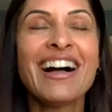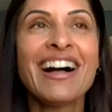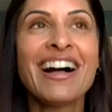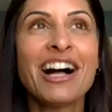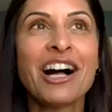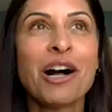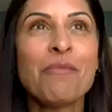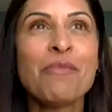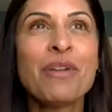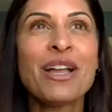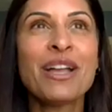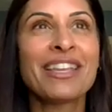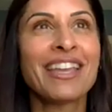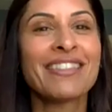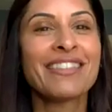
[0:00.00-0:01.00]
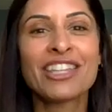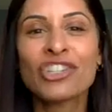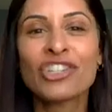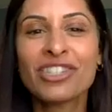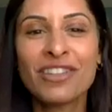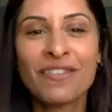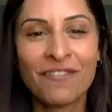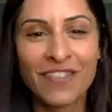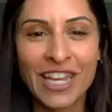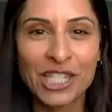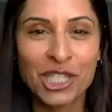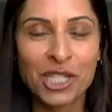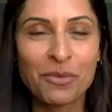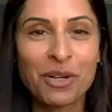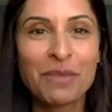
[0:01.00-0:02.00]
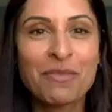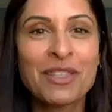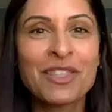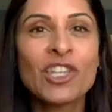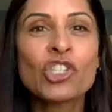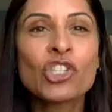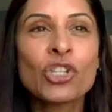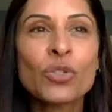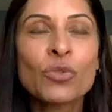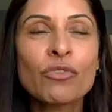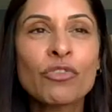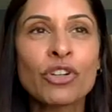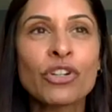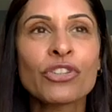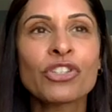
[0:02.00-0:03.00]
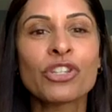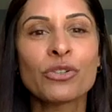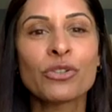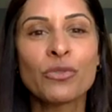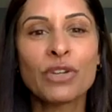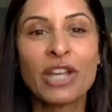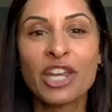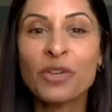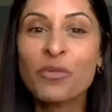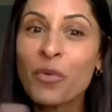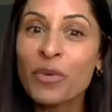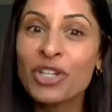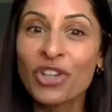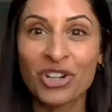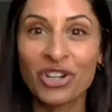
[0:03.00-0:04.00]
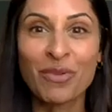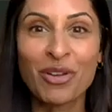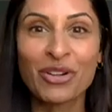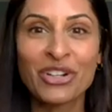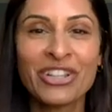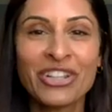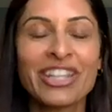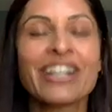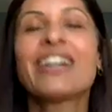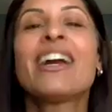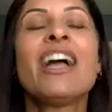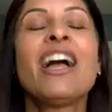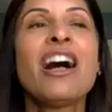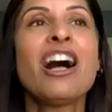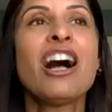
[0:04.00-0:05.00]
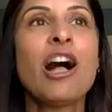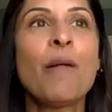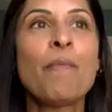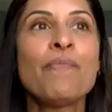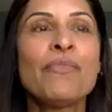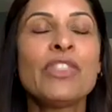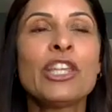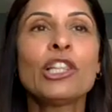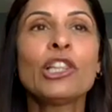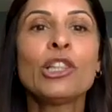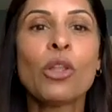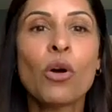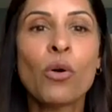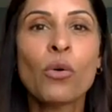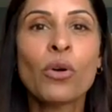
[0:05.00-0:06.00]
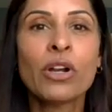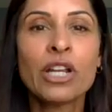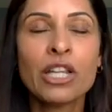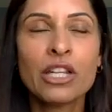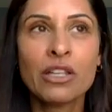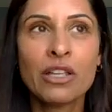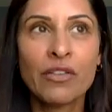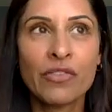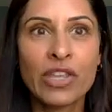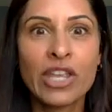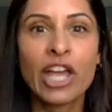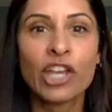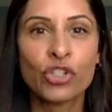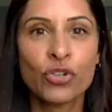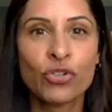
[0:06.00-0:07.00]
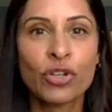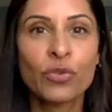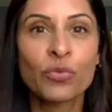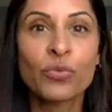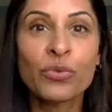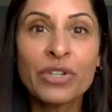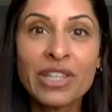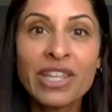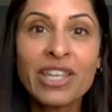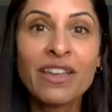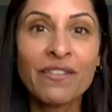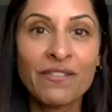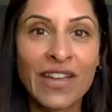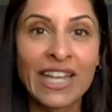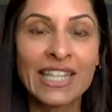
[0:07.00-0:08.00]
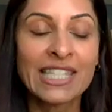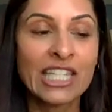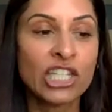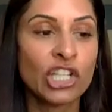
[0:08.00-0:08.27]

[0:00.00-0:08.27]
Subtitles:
Again, that's just a fancy word, but this just refers to kind of what we talked about earlier. The lowering of the estrogen really affects the